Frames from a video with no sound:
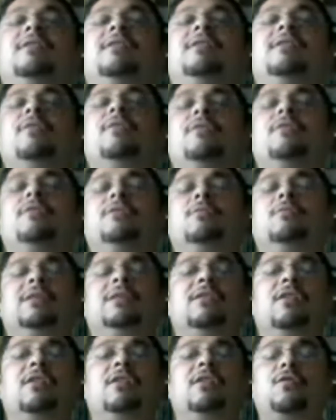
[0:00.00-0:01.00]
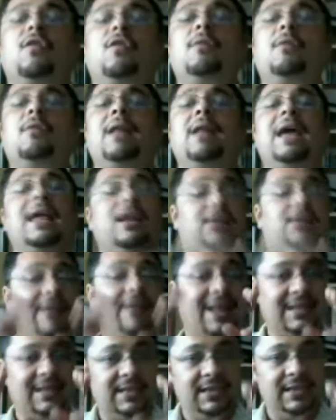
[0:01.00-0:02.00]
simple $1,000 formula, and it's
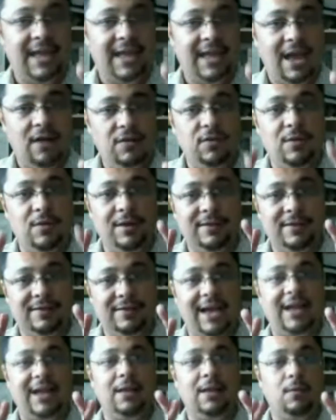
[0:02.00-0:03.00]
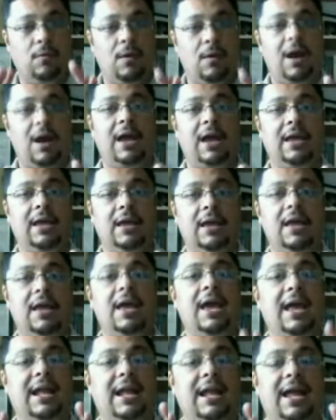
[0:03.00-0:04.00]
gonna tell you exactly why
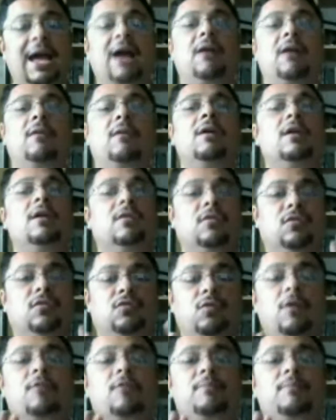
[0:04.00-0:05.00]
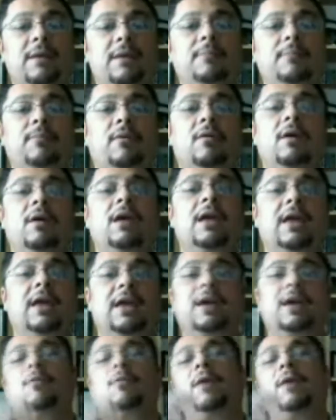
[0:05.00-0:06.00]
and how those 12 people
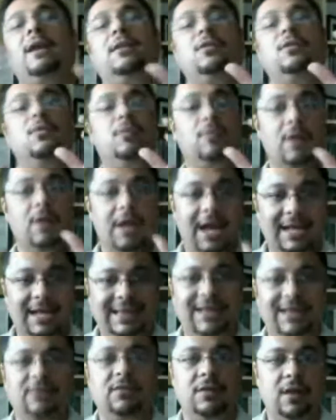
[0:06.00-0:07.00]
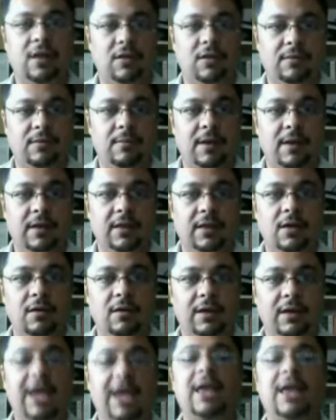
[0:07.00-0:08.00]
equate to $1,000 a month.
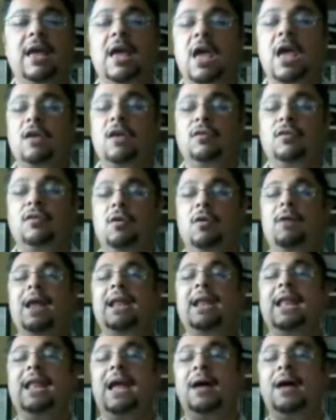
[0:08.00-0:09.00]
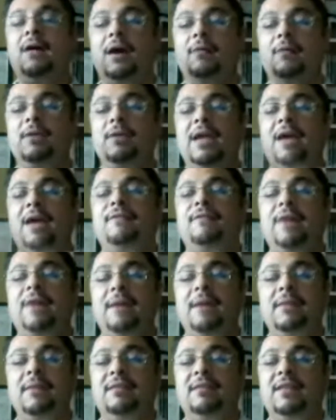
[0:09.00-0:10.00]
Okay, so right now we have 5
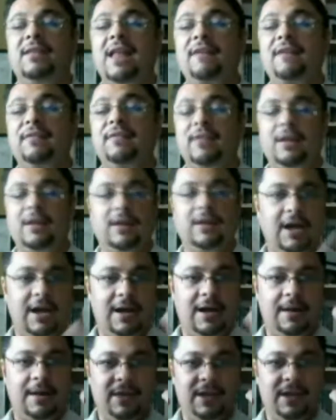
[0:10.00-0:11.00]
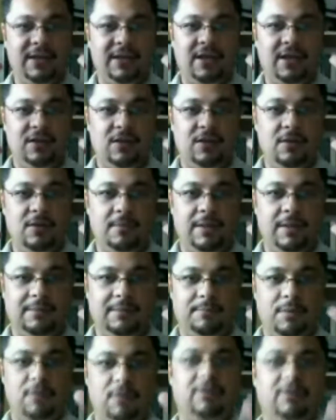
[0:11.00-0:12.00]
minutes left. I'm gonna talk to you about the
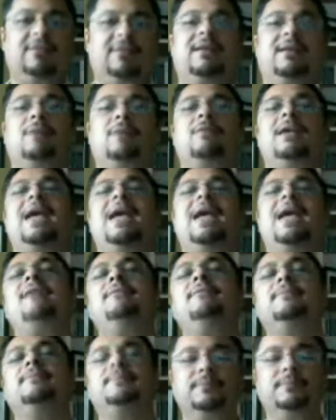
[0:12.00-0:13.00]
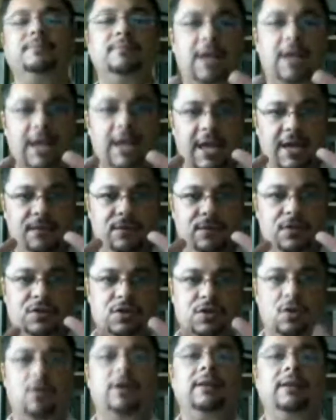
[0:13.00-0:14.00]
bonuses that we have if you
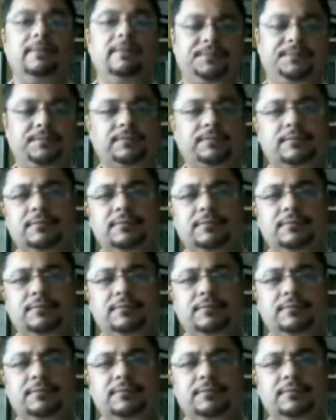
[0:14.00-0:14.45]
join,